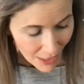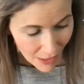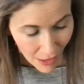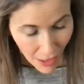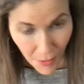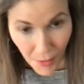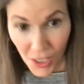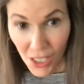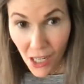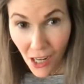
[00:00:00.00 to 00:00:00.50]
And
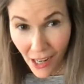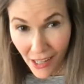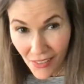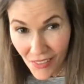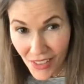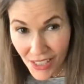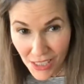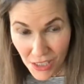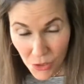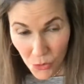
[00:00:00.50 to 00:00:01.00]
I
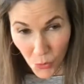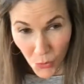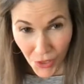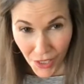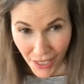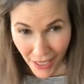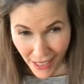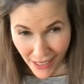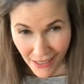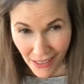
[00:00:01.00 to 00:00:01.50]
link to
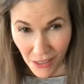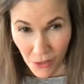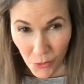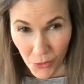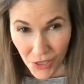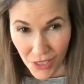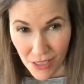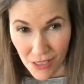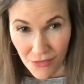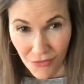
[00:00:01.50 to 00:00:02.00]
organic
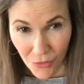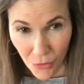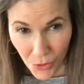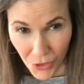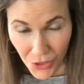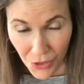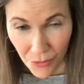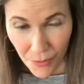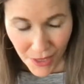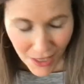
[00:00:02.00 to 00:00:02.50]
ones
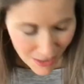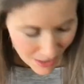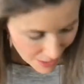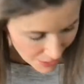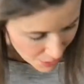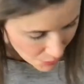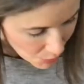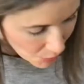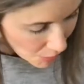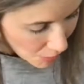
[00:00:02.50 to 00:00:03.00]
for you because I
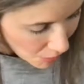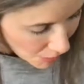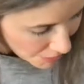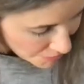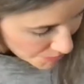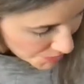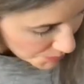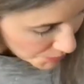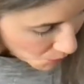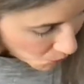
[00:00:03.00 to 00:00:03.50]
know a lot
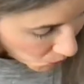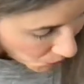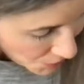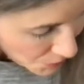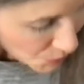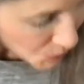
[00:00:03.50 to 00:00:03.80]
of people want